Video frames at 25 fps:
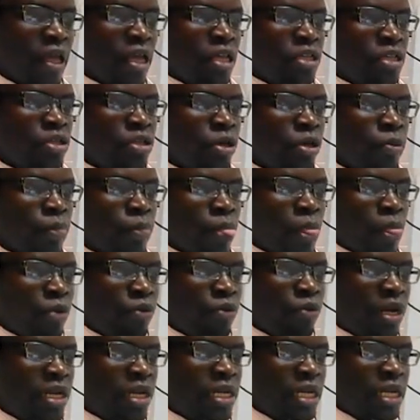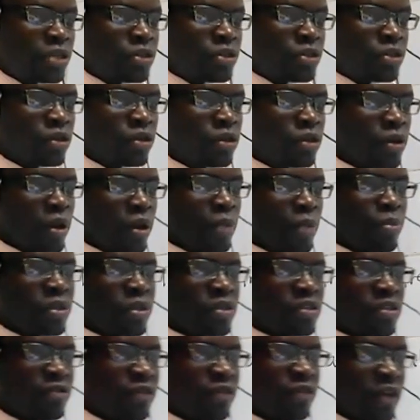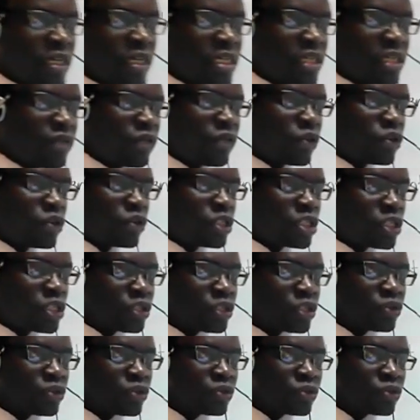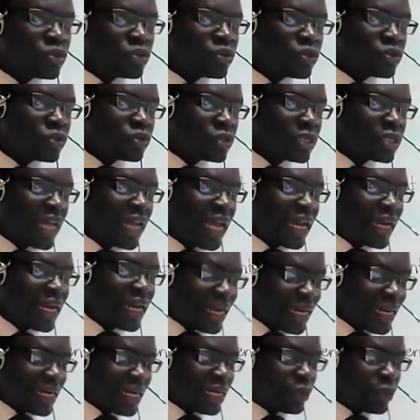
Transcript: So radiation therapy is effective on tissues directly